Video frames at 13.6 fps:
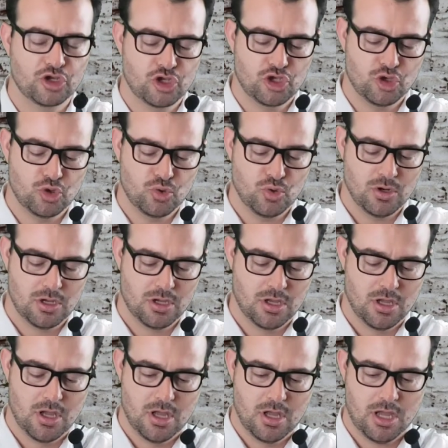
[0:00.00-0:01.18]
hue
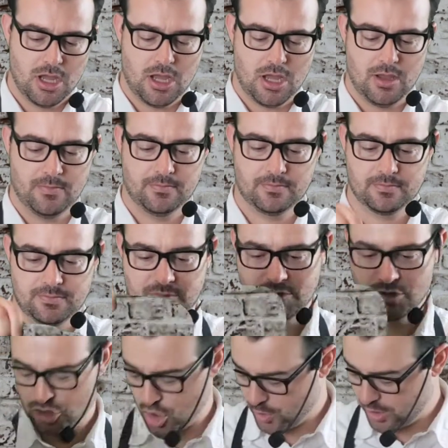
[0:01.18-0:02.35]

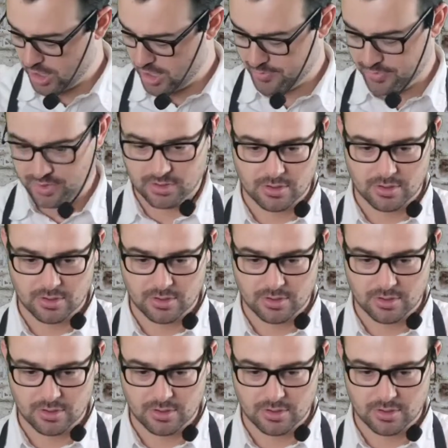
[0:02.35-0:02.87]
showing up